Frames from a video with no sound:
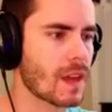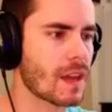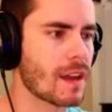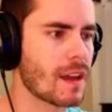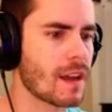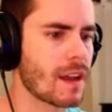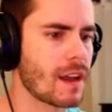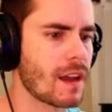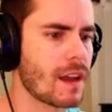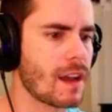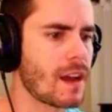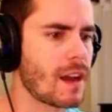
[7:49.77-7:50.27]

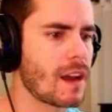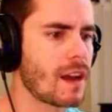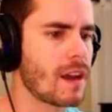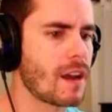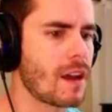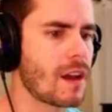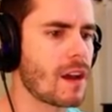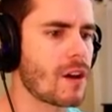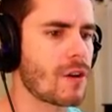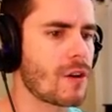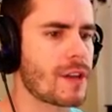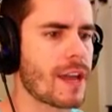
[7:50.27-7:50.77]
Uh,
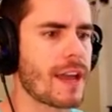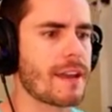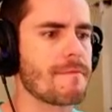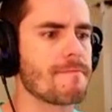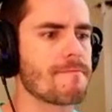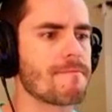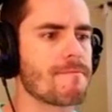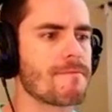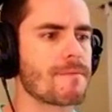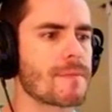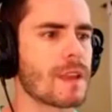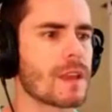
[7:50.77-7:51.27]
okay.
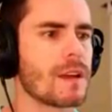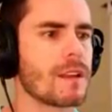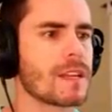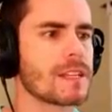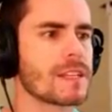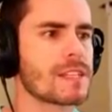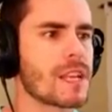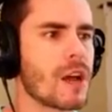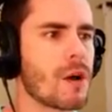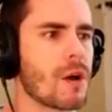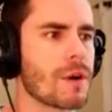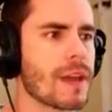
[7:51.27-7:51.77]

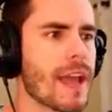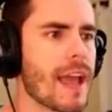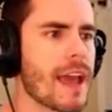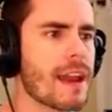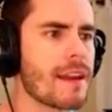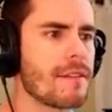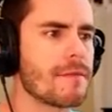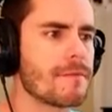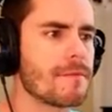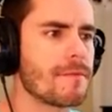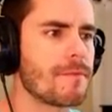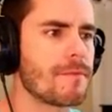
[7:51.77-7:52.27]
Let's go
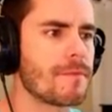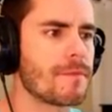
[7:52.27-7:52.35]
again.